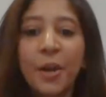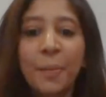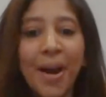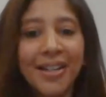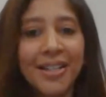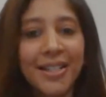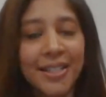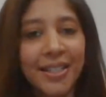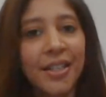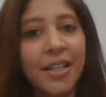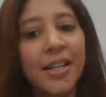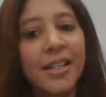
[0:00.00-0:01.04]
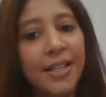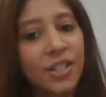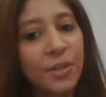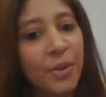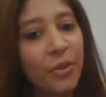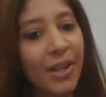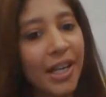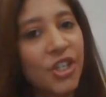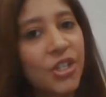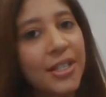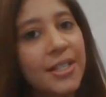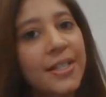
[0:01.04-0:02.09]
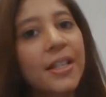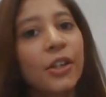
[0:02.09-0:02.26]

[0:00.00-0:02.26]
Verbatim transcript: marketing, customer relations,